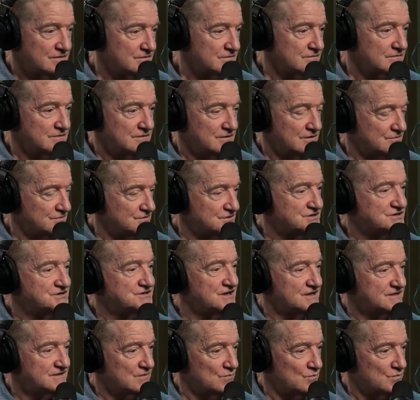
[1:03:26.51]
the
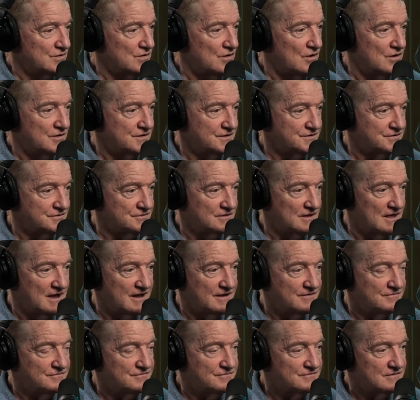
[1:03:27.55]
shit that went on in your
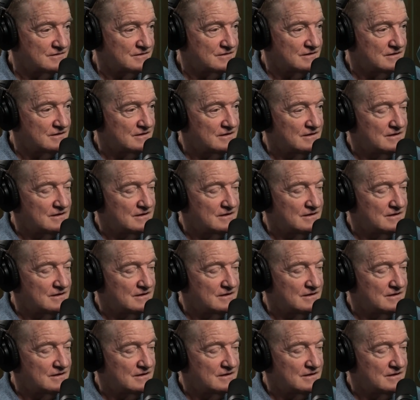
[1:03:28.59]
life. Mm-hmm.